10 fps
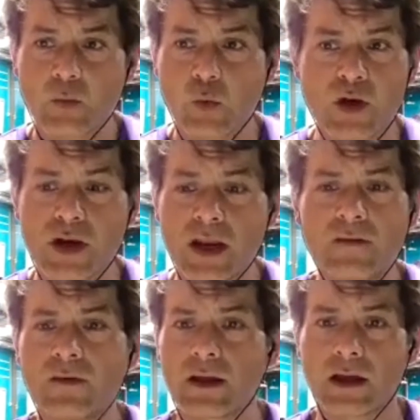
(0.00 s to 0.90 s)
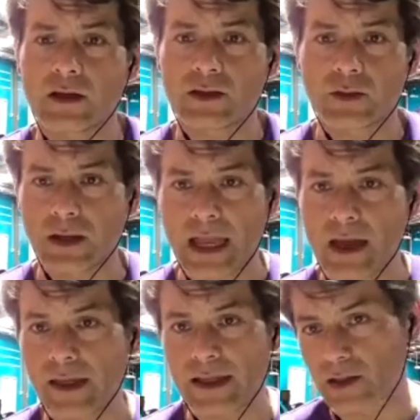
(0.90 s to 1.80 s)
were never going to allow that